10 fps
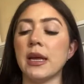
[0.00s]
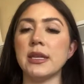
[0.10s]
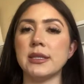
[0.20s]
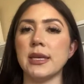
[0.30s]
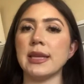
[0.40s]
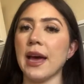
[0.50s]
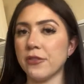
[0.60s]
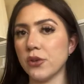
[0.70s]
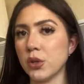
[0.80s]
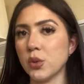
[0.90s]
And it says
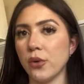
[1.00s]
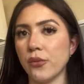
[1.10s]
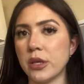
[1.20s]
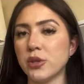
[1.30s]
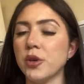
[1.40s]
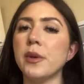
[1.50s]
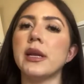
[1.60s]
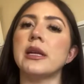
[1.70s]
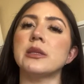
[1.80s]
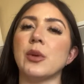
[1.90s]
after the 12-week
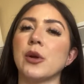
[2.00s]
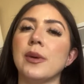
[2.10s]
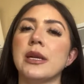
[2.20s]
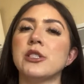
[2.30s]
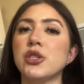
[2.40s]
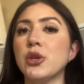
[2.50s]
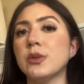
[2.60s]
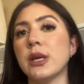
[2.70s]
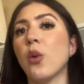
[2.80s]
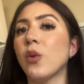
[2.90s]
treatment, it is recommended to
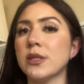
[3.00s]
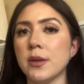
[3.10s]
use it once a